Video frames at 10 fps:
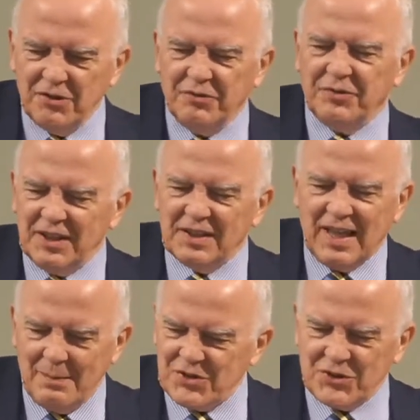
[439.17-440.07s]
The
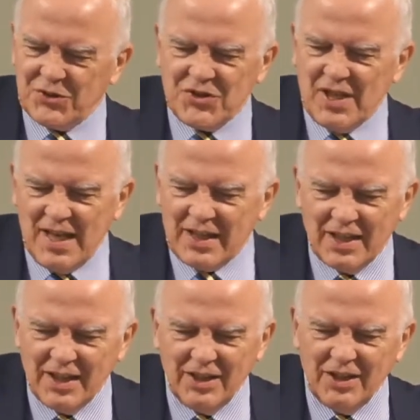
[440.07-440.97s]
floodlamps are
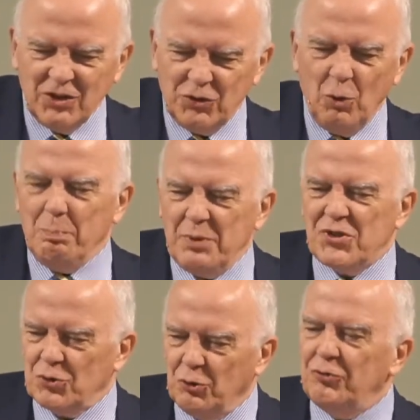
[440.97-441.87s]
saying, don't be
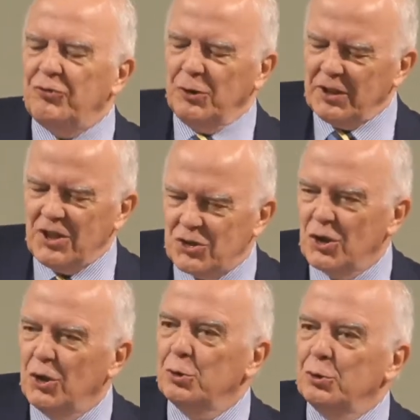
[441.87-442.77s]
so
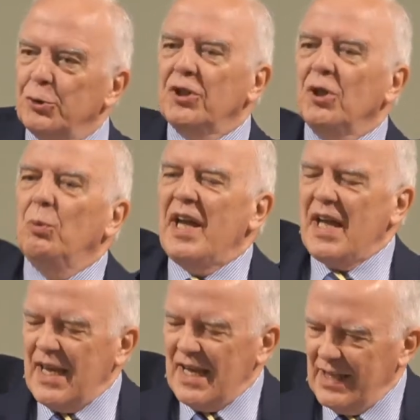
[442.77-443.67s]
foolish. Look
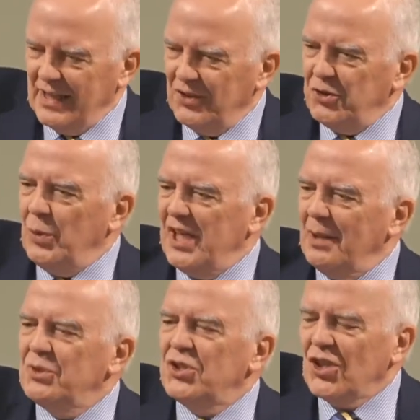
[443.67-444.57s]
away to where
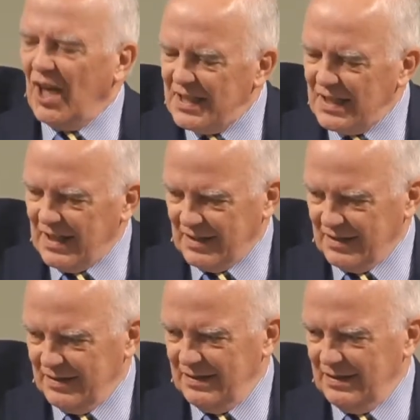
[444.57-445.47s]
I'm shining.